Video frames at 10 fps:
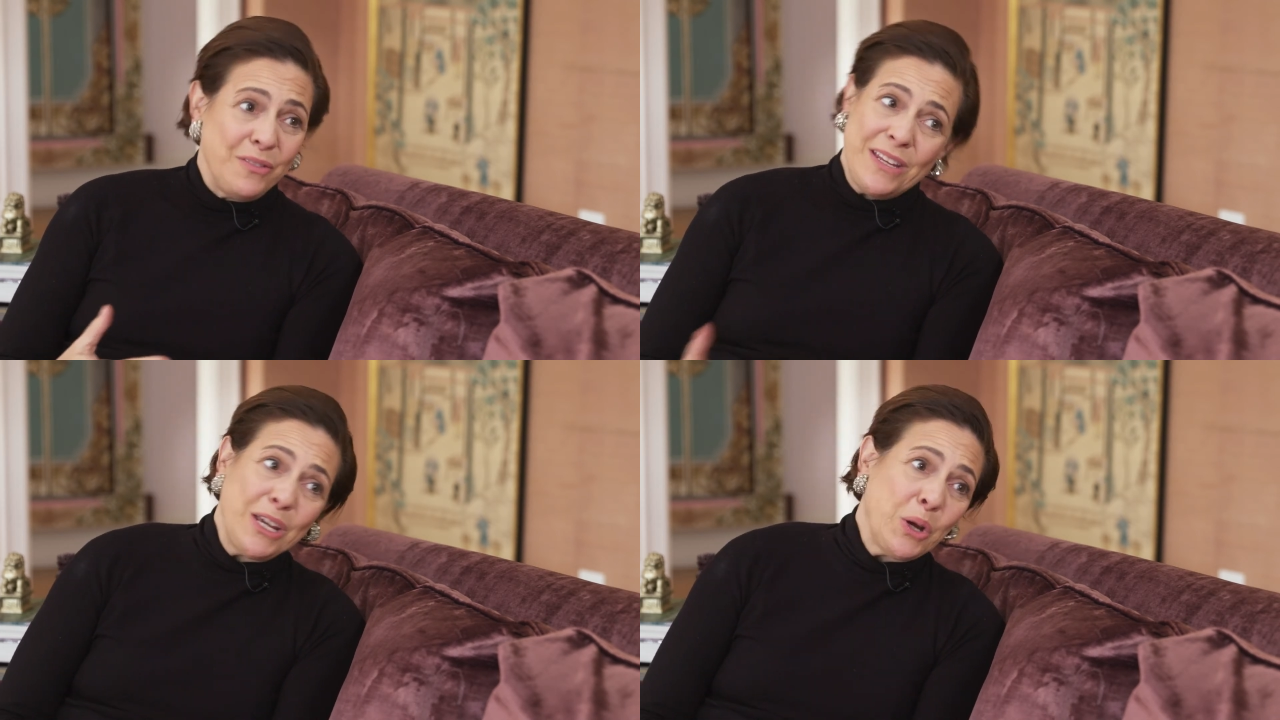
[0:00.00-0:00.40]
the
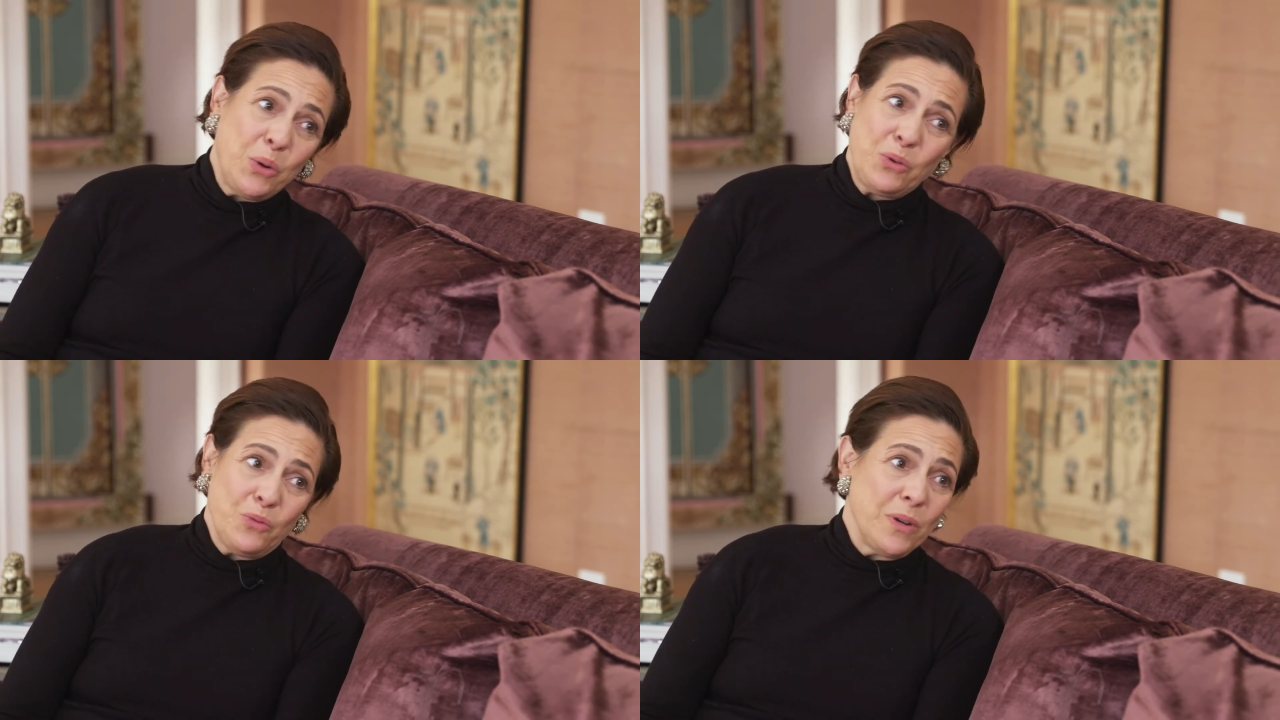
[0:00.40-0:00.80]

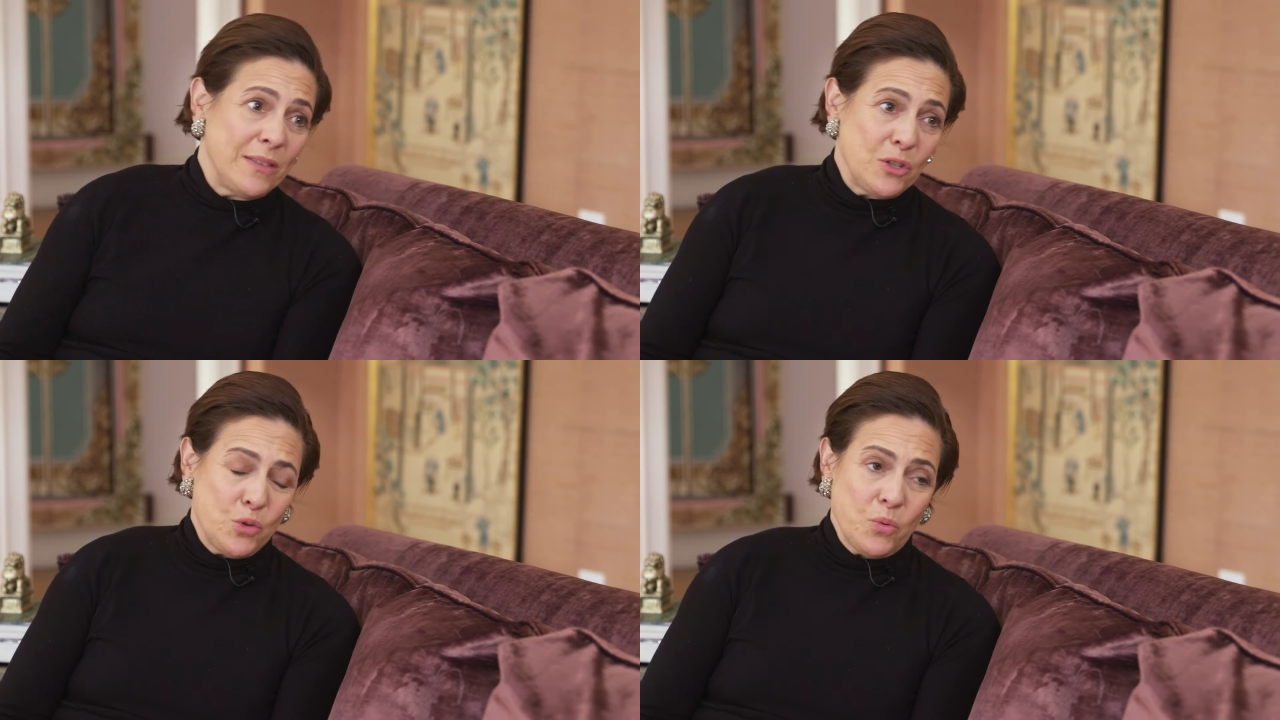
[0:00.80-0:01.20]
videos or
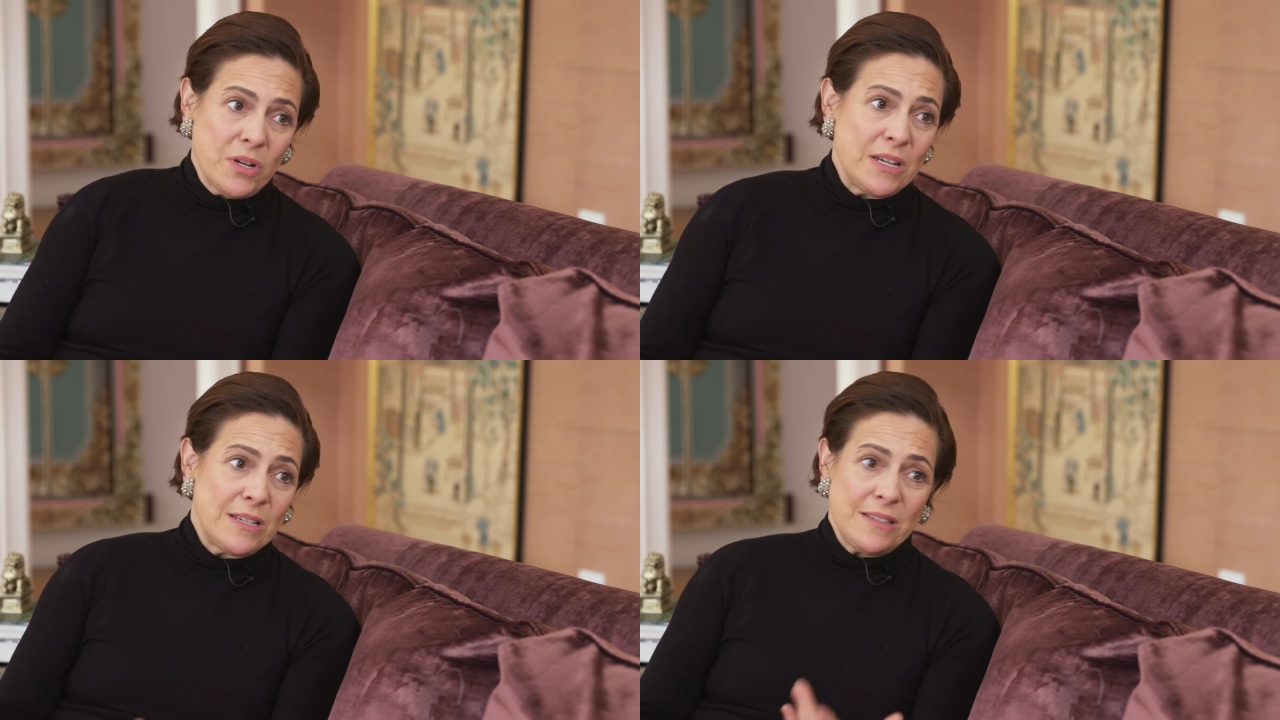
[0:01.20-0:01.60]
read the
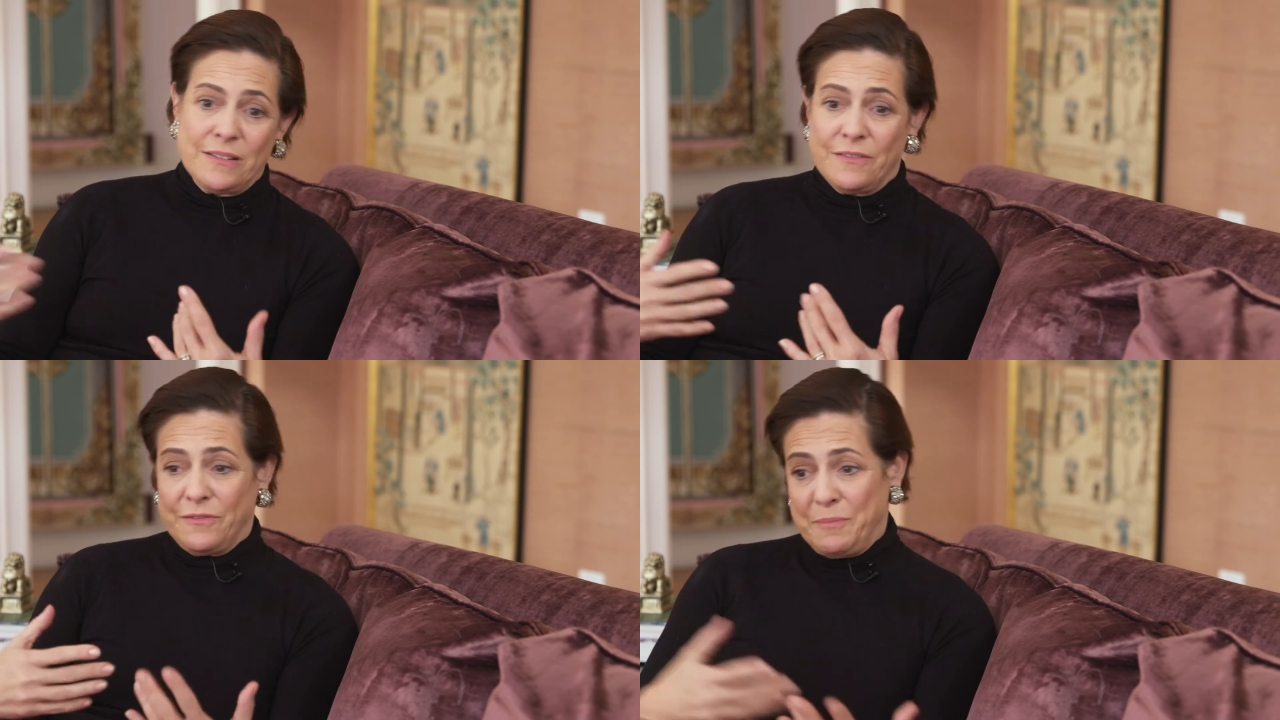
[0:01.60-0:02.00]
stories
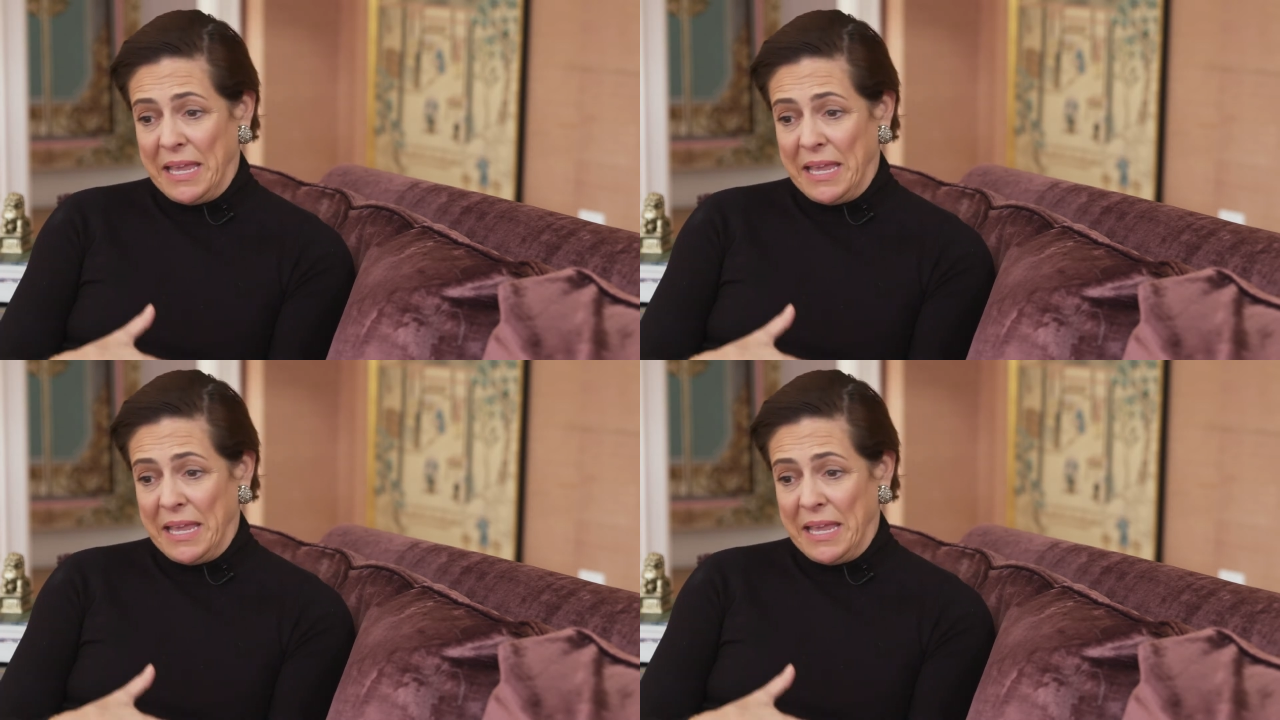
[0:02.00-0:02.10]
of